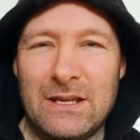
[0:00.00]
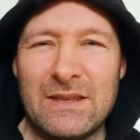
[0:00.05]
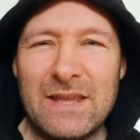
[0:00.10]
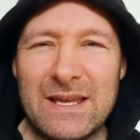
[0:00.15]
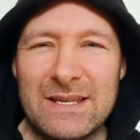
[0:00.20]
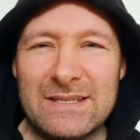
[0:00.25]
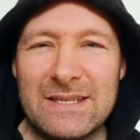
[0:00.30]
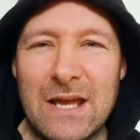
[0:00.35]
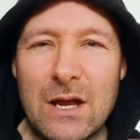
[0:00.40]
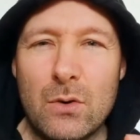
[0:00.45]

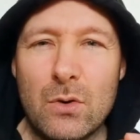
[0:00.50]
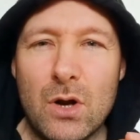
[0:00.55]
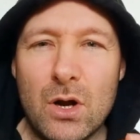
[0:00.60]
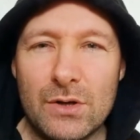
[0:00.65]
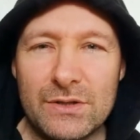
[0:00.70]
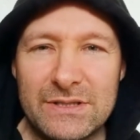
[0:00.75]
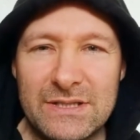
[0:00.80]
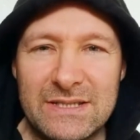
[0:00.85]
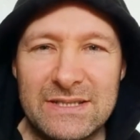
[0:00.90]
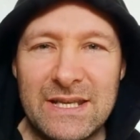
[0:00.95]
That's how
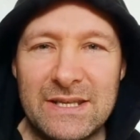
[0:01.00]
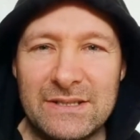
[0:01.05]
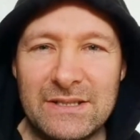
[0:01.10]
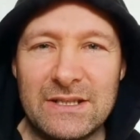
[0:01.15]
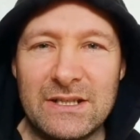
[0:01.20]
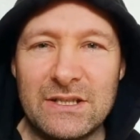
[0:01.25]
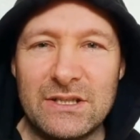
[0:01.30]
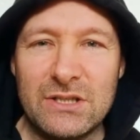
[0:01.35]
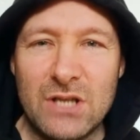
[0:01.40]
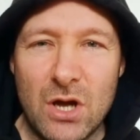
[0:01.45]

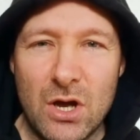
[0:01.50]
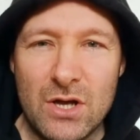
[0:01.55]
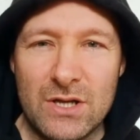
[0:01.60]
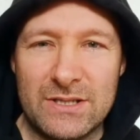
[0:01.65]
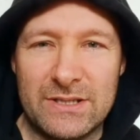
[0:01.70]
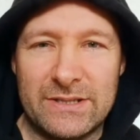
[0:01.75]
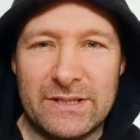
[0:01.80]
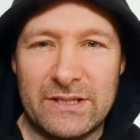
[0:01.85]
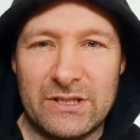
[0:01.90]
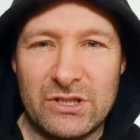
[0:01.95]
condescending and
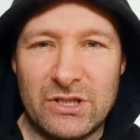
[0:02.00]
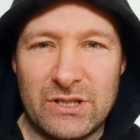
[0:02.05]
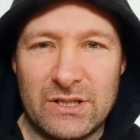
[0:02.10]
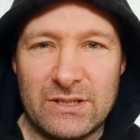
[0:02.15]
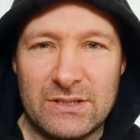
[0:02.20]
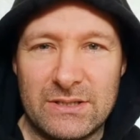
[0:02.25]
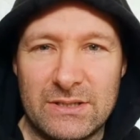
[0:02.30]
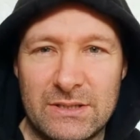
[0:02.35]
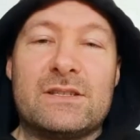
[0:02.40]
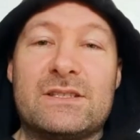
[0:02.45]
nasty she
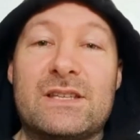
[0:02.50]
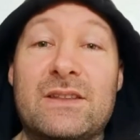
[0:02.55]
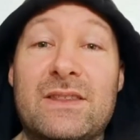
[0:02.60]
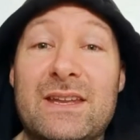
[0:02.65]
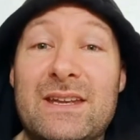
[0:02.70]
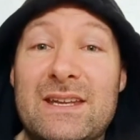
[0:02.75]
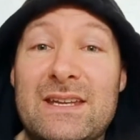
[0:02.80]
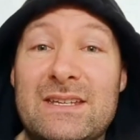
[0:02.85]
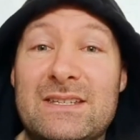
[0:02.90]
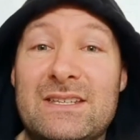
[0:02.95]
is. So
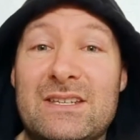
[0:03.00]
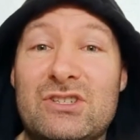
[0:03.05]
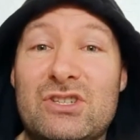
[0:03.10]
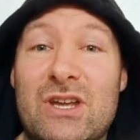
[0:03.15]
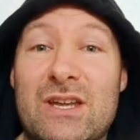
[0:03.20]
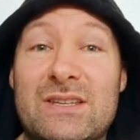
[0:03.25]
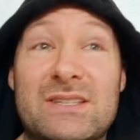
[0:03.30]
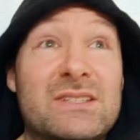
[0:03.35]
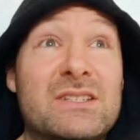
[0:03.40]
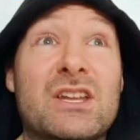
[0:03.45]
then he
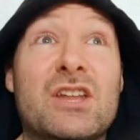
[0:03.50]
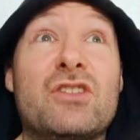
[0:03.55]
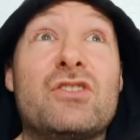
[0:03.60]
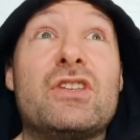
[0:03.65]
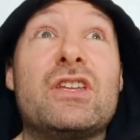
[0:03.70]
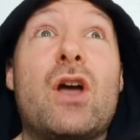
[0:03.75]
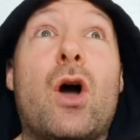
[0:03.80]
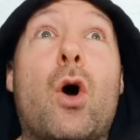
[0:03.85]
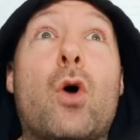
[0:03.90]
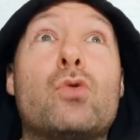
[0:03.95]
suggests
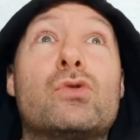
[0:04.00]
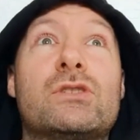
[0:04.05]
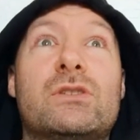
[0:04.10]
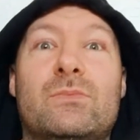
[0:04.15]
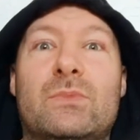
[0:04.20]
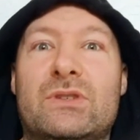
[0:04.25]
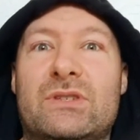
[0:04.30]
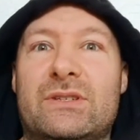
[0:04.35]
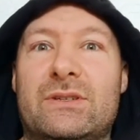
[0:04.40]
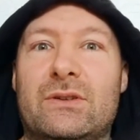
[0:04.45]
the
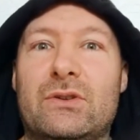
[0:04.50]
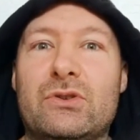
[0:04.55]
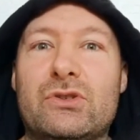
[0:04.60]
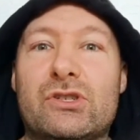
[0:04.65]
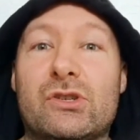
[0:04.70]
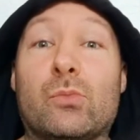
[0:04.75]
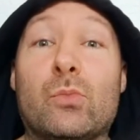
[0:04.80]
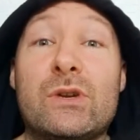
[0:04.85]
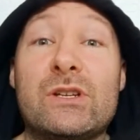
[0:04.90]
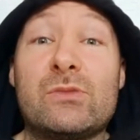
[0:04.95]
ultimate
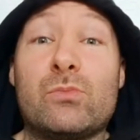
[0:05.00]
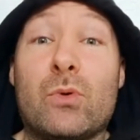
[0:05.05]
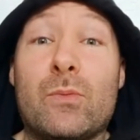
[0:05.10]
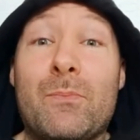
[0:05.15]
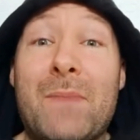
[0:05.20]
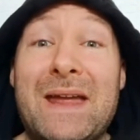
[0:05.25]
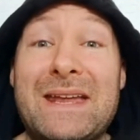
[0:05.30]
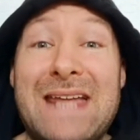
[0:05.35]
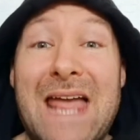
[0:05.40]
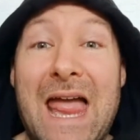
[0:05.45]
solution, which would make